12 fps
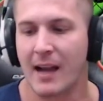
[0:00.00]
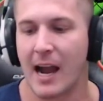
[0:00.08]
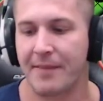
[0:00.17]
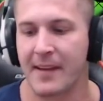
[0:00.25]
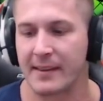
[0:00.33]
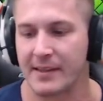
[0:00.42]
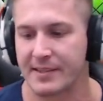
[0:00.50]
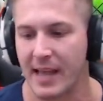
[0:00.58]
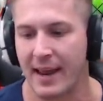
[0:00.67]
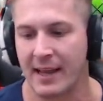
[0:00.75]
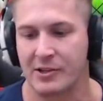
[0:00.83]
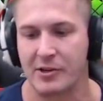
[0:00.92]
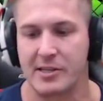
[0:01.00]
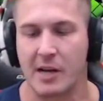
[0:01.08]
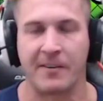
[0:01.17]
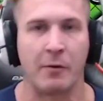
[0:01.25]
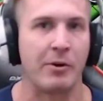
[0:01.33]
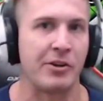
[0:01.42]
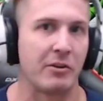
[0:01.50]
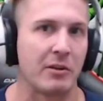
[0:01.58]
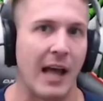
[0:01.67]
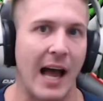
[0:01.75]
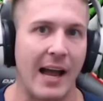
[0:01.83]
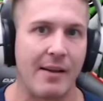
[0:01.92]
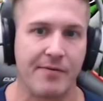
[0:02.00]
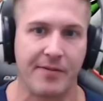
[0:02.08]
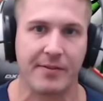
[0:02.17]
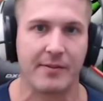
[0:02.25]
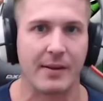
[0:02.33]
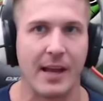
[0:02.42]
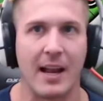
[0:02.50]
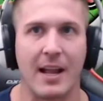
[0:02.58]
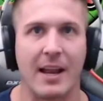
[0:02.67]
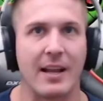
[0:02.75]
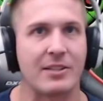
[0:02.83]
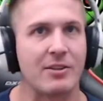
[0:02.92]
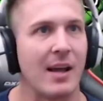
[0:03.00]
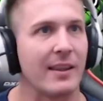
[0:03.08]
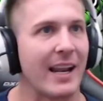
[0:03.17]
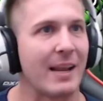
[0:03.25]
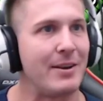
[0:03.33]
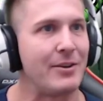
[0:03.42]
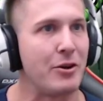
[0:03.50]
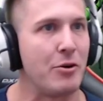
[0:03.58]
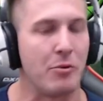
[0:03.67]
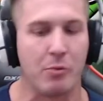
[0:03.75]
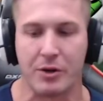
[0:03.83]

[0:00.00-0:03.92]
I think the settings are different when you're live and, it, and it's not letting me do